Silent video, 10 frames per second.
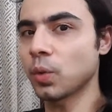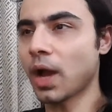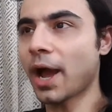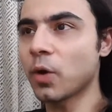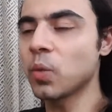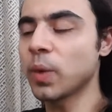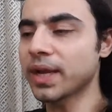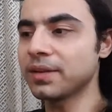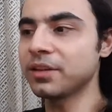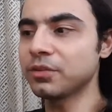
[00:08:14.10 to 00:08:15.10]
how
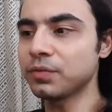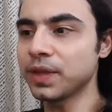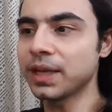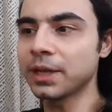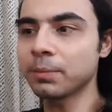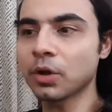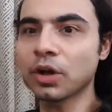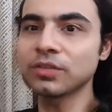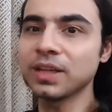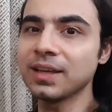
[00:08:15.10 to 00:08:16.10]
Wiccan is feeling
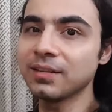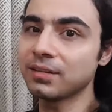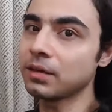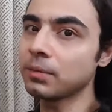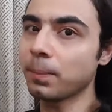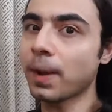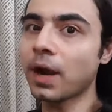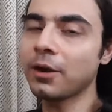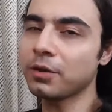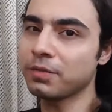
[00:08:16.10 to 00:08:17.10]
because he isn't
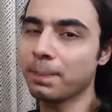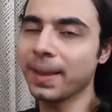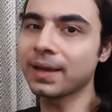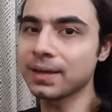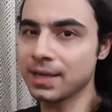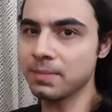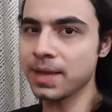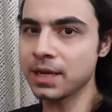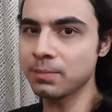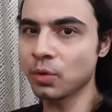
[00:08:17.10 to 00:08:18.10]
part of a big team
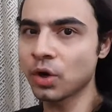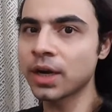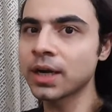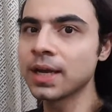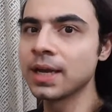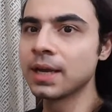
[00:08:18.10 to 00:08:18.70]
anymore.